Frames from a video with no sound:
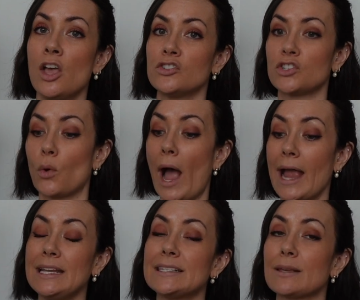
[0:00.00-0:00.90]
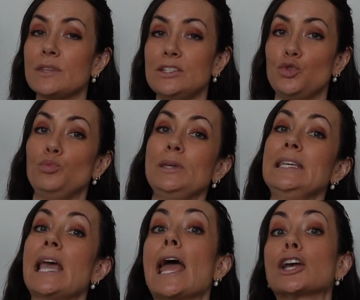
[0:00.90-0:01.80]
So I need something to
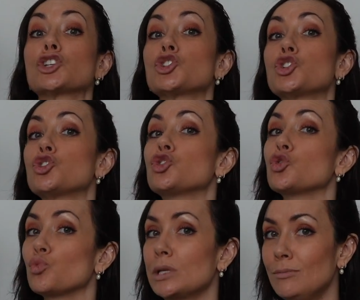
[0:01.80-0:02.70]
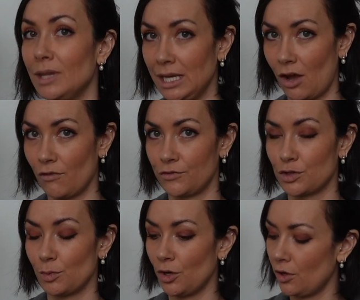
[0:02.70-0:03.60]
be extremely
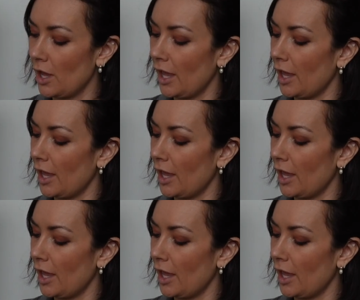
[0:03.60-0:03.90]
comfortable.